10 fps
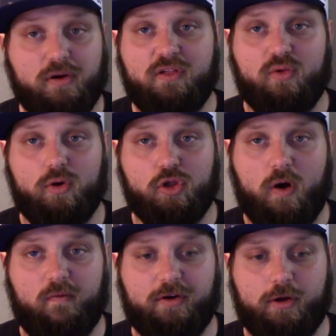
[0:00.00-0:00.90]
can switch
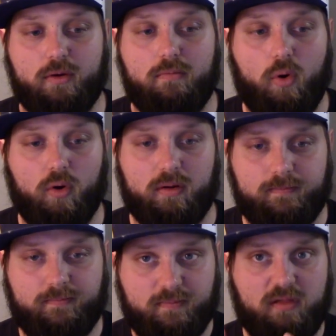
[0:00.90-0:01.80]
over to your more
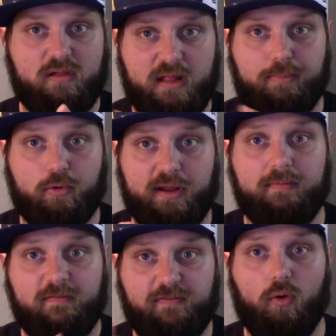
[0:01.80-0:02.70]
slippery
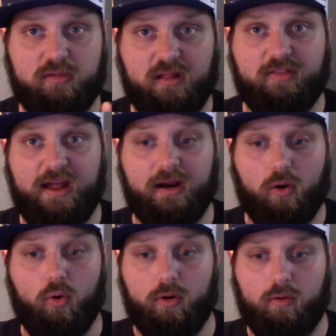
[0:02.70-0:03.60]
full synthetic
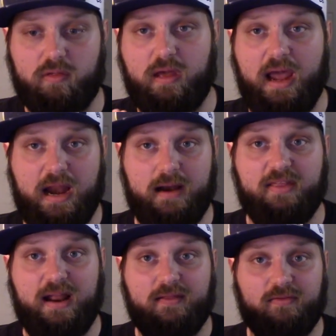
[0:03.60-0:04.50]
oils. And
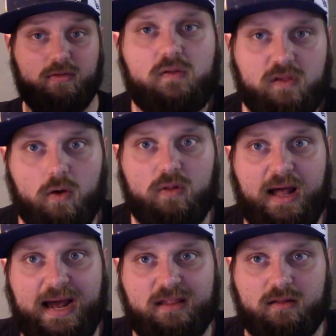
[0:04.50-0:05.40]
then, so
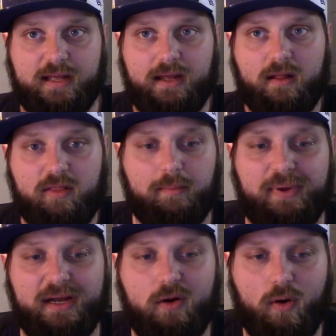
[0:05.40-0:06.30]
lastly, the
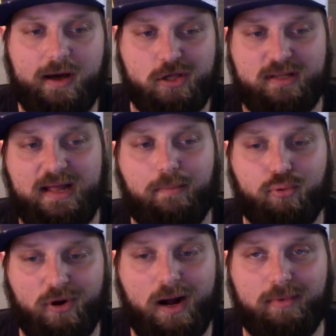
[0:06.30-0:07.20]
big question that
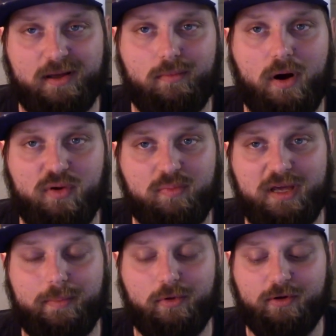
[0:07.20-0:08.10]
probably most
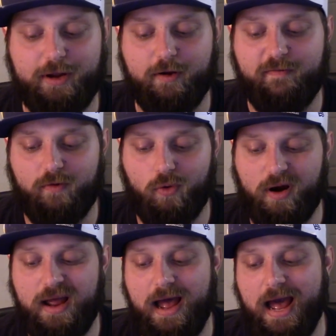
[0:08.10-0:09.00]
people are here for
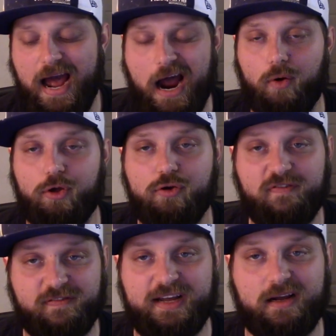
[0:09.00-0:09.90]
how do you
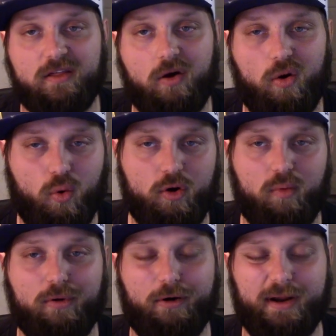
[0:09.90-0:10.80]
fix oil
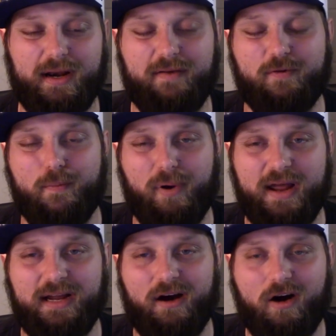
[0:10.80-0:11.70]
burning if your
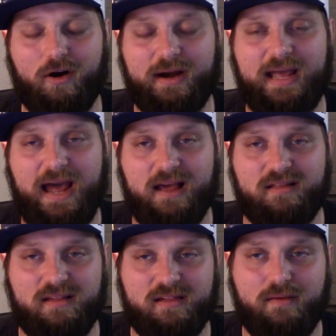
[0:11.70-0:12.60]
bike already has
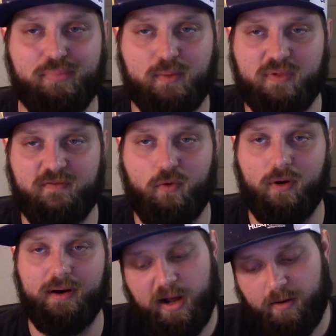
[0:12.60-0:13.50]
the symptoms for
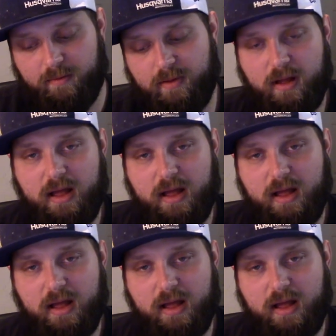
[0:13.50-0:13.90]
it? Well,